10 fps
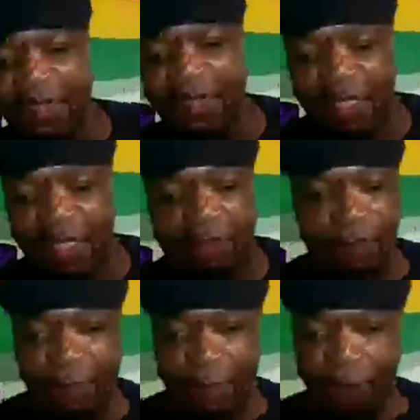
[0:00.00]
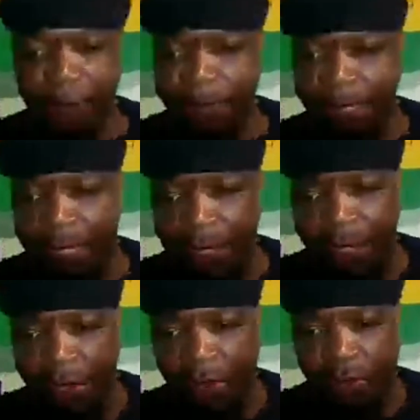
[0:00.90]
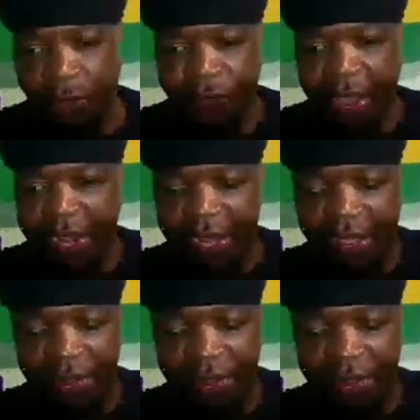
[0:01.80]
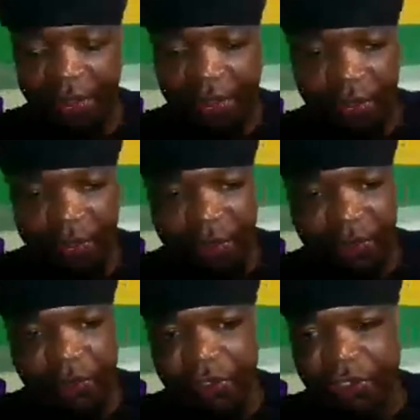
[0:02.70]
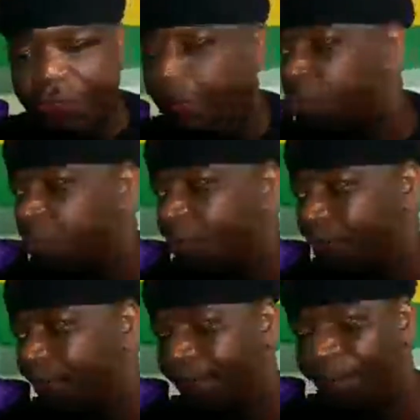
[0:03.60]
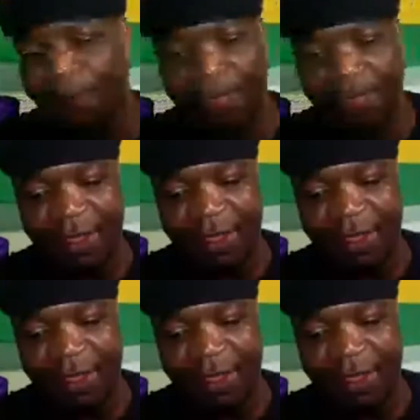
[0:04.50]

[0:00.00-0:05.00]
Different thing is for people to find us. What on Trikupi, live